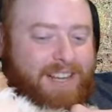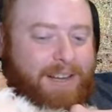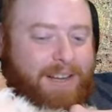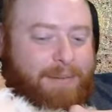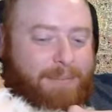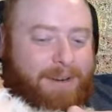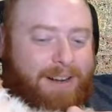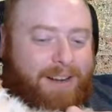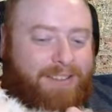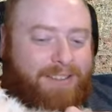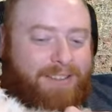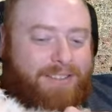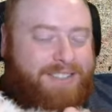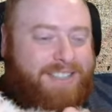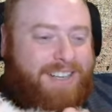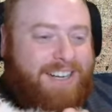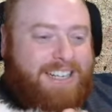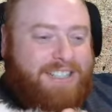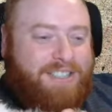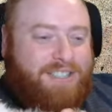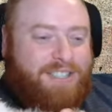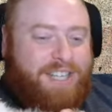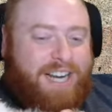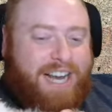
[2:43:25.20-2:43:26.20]
my other
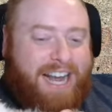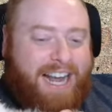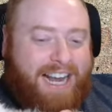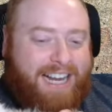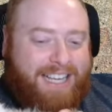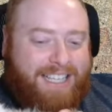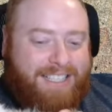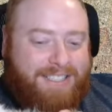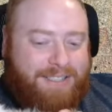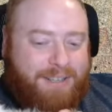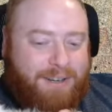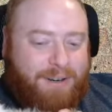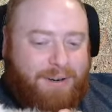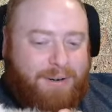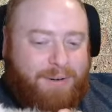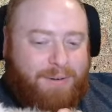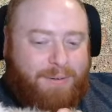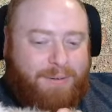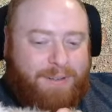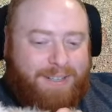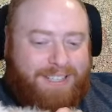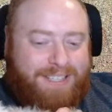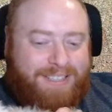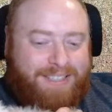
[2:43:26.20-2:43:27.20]
dog Jack, he's
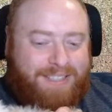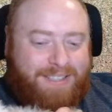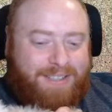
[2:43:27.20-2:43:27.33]
always,